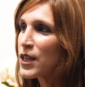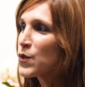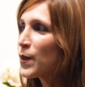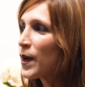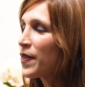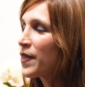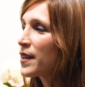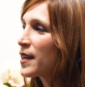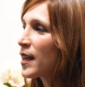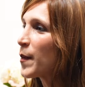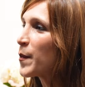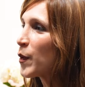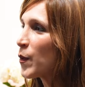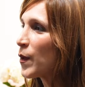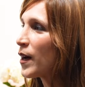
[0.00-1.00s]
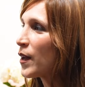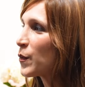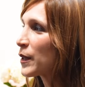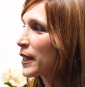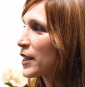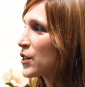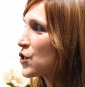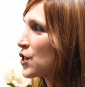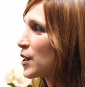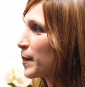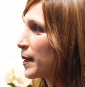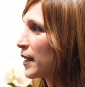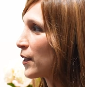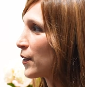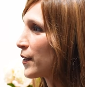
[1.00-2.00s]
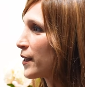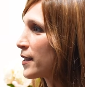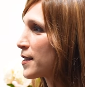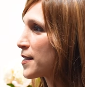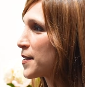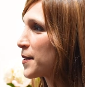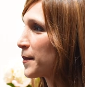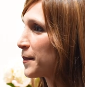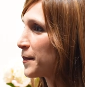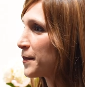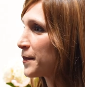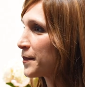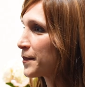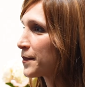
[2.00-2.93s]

guess what the number one relationship killer is?